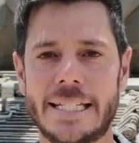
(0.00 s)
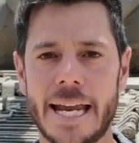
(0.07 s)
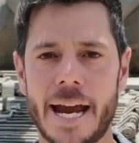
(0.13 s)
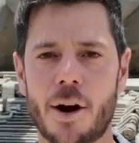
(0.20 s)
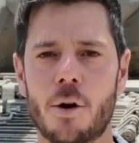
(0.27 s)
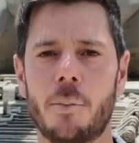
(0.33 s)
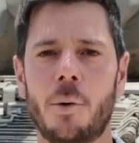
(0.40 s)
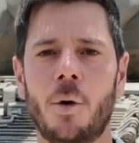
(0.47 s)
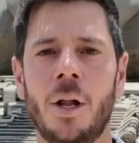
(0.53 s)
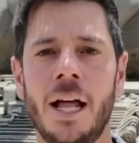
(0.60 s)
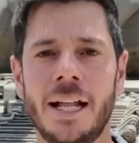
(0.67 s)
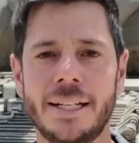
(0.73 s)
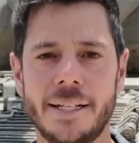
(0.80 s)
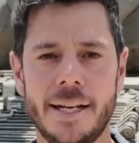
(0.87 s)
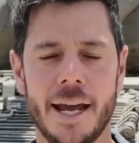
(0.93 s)
terrible
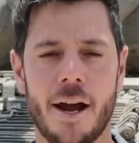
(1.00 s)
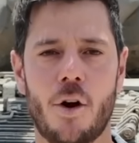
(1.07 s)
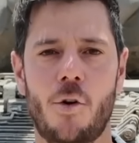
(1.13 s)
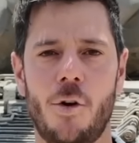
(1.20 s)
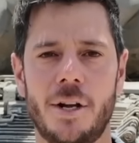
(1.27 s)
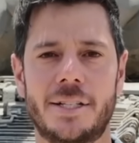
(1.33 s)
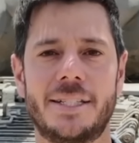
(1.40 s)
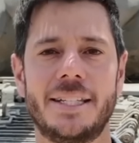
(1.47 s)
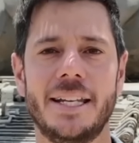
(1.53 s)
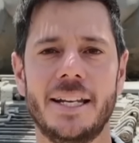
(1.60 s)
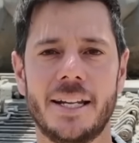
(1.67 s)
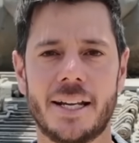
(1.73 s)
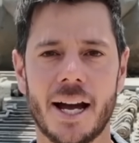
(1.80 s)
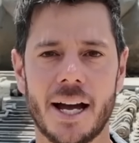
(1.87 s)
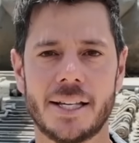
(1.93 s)
terrorists
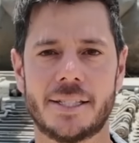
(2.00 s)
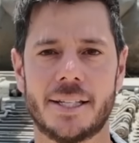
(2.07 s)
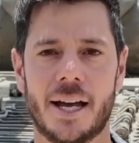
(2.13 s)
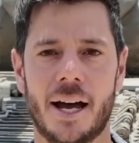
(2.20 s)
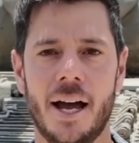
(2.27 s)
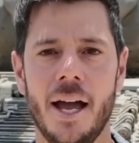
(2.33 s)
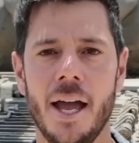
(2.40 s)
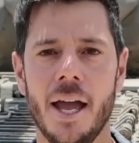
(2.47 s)
in Gaza.